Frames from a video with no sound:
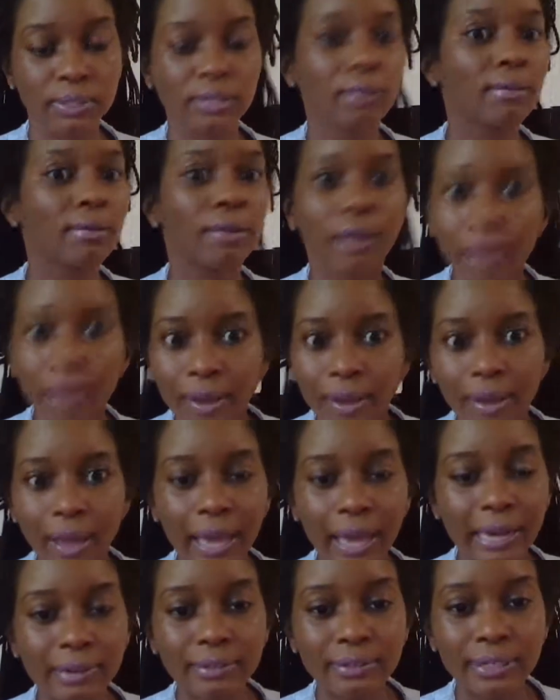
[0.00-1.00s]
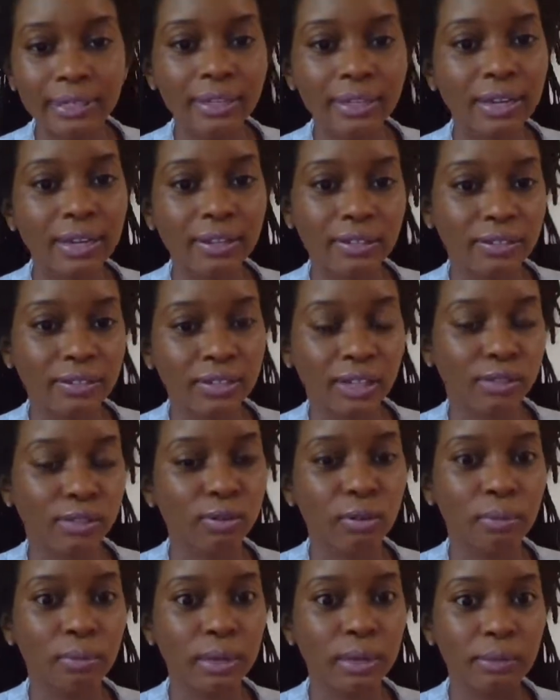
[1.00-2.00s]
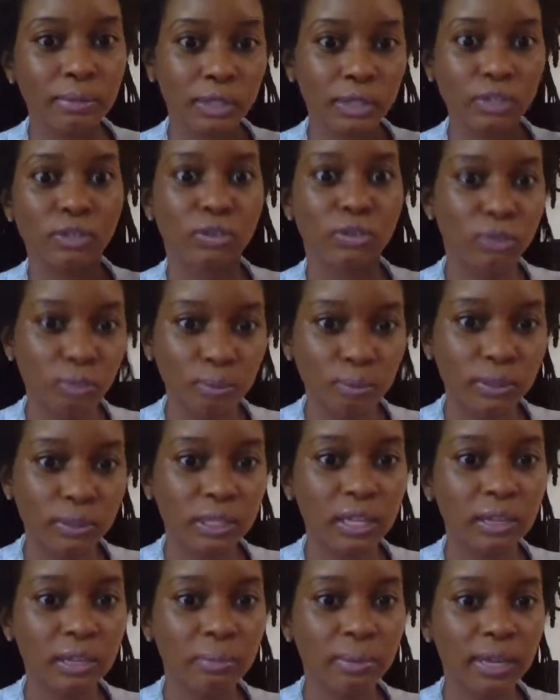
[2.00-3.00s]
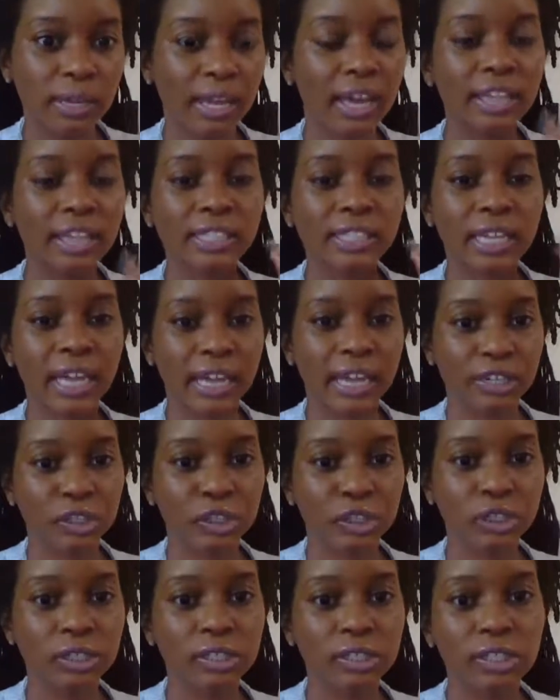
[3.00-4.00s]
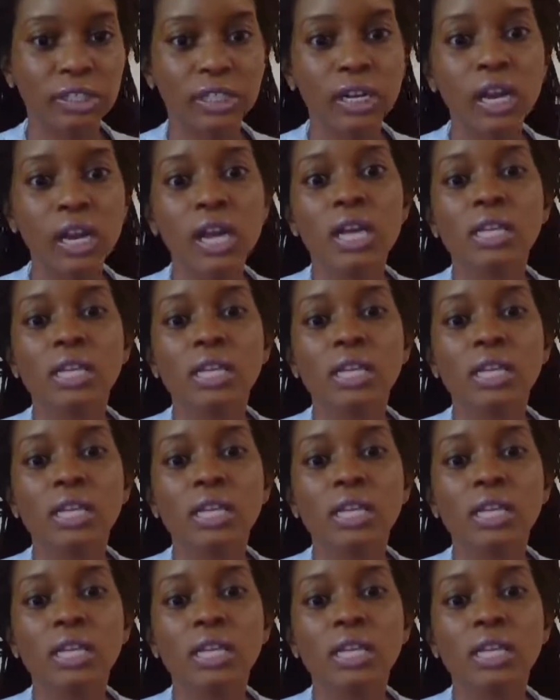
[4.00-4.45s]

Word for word: So I don't need nothing that's gonna make me super sleepy and has a lot of sugar.